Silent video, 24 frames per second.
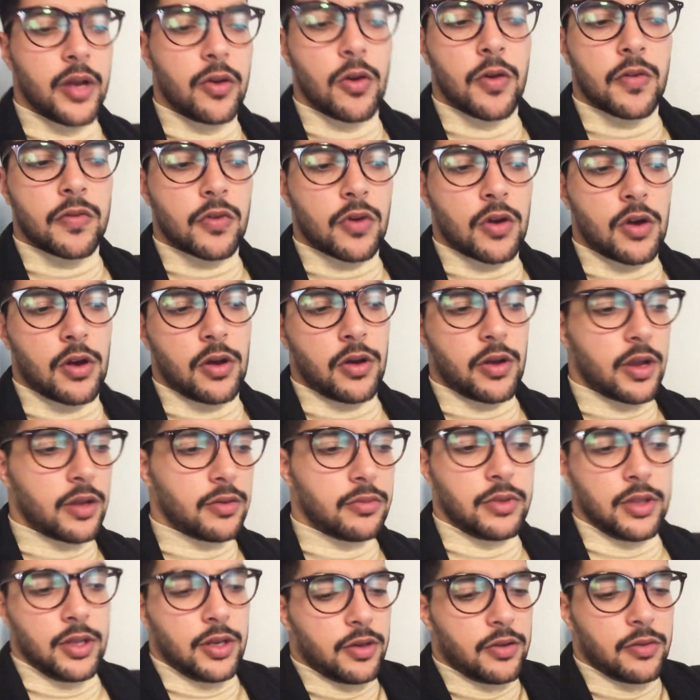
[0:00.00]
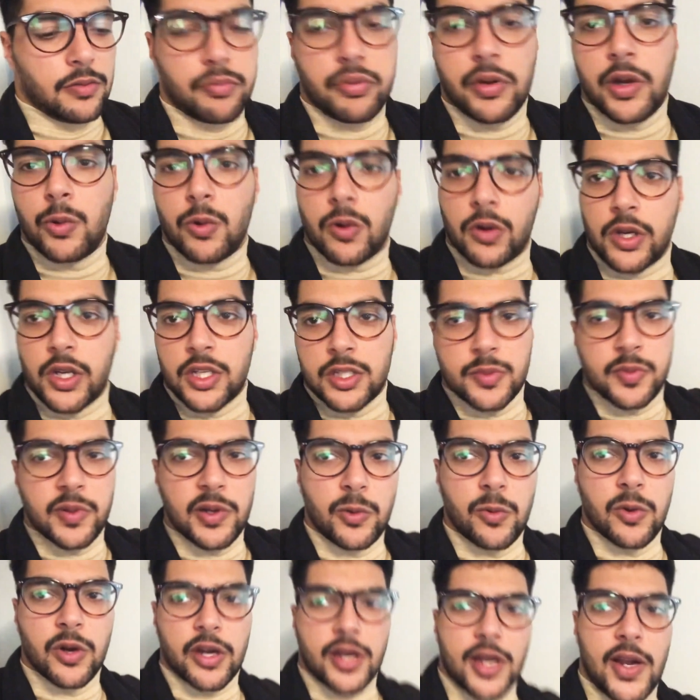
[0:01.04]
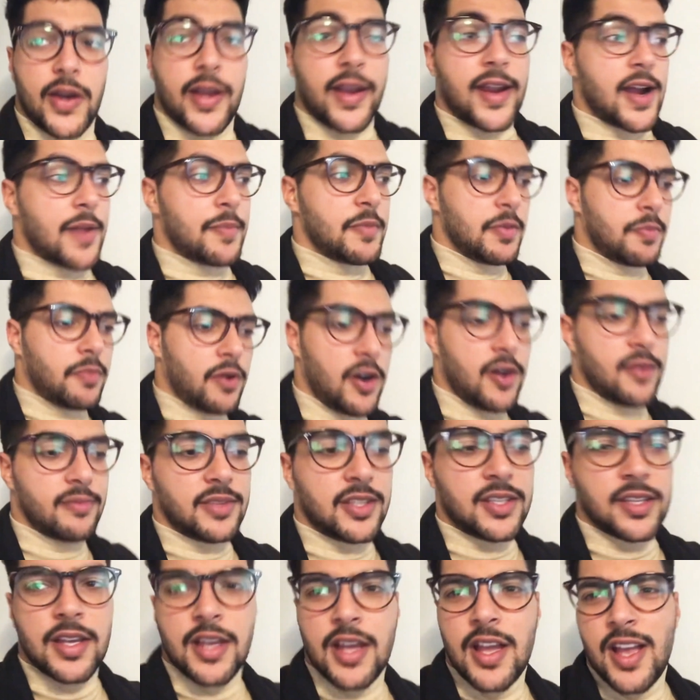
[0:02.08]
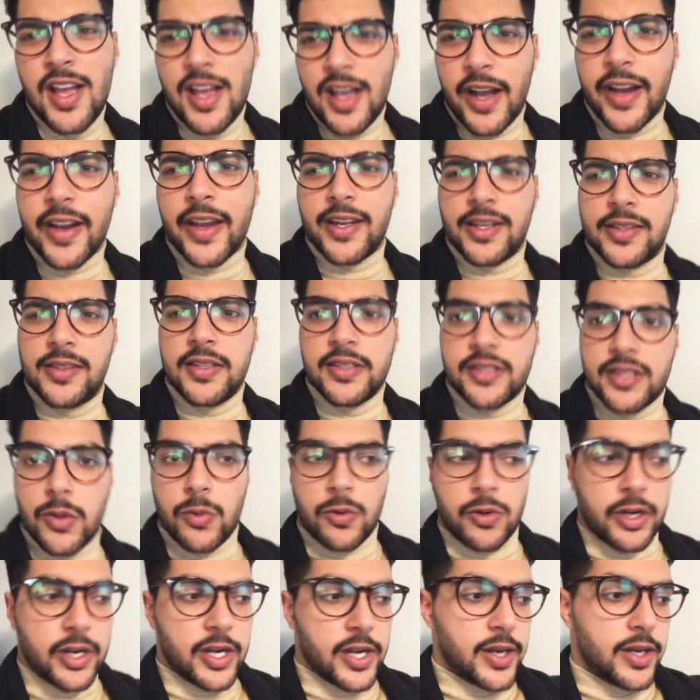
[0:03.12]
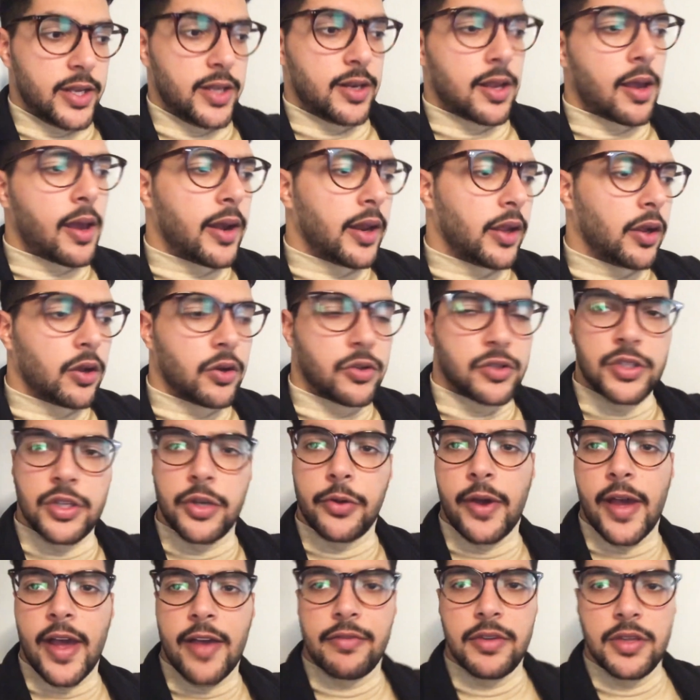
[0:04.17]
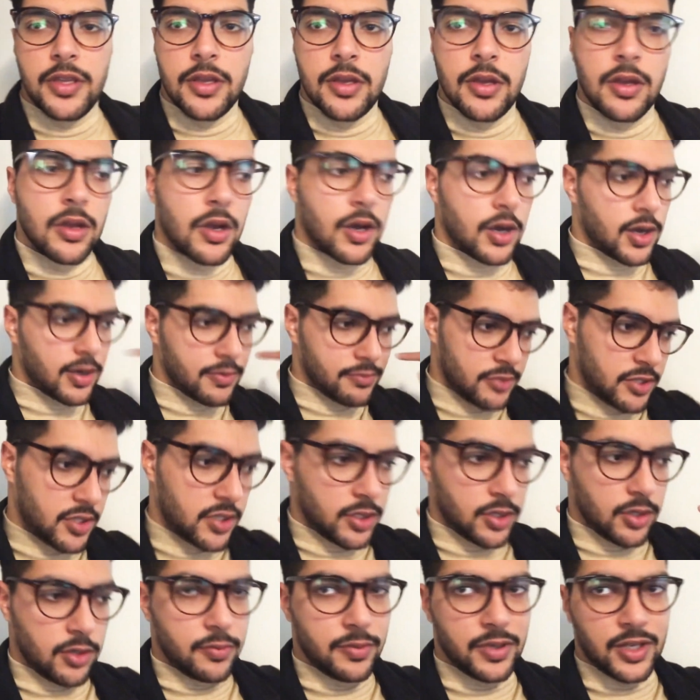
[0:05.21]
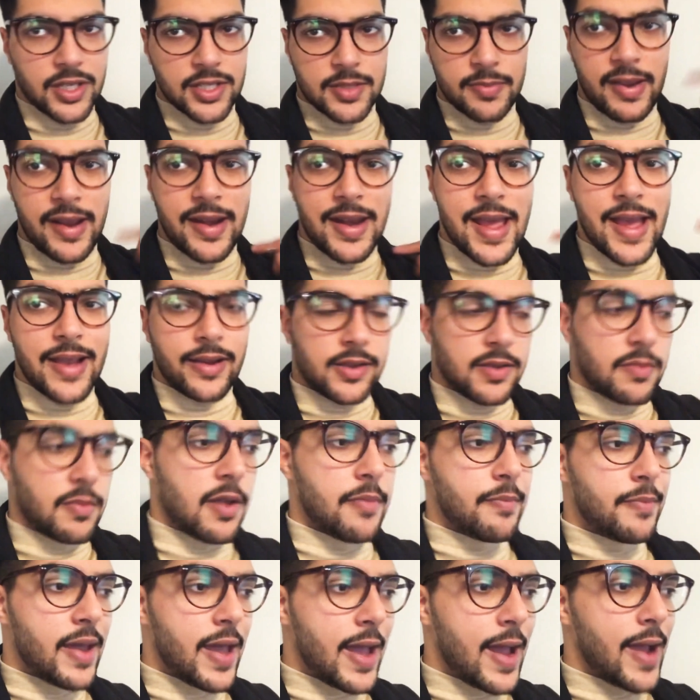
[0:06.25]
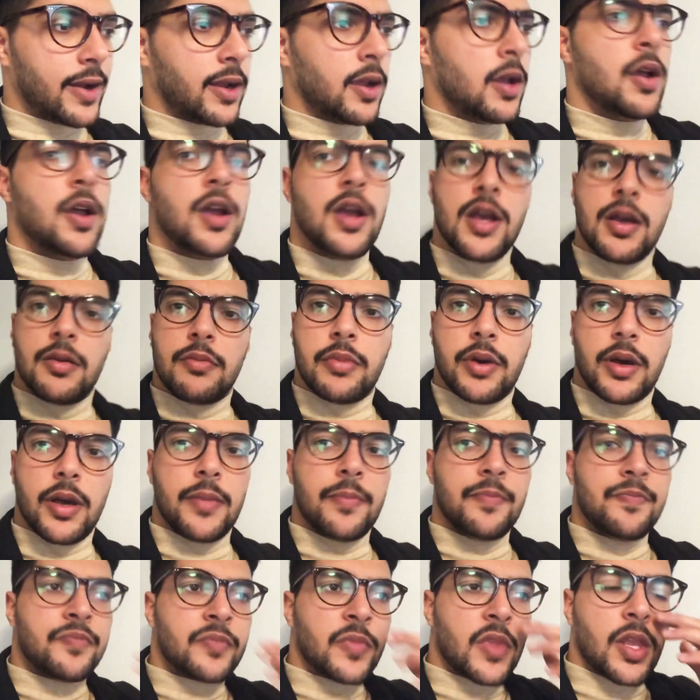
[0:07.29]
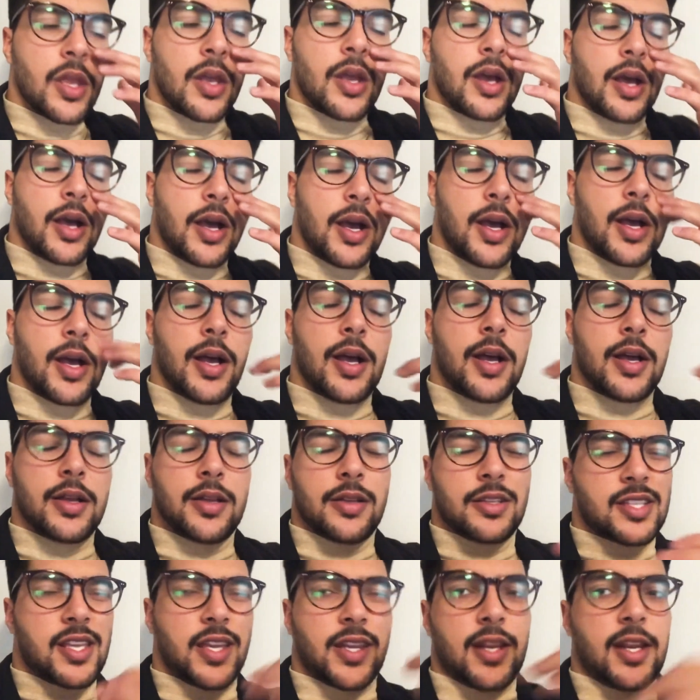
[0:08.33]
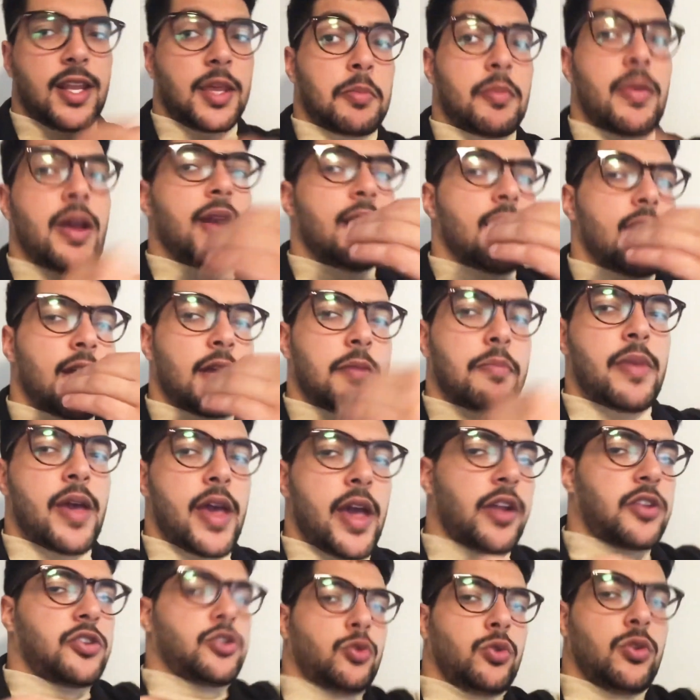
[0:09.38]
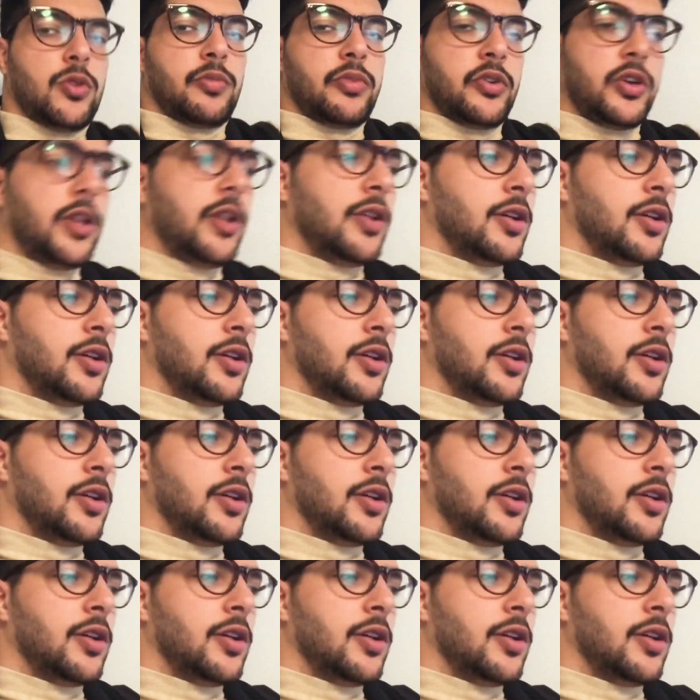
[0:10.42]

overall, you know, pre-workout's pre-workout. It got me pumped. I got a decent workout in. I didn't go too heavy um, still because my neck and my back but uh, it's like, my neck, back, shoulder blade.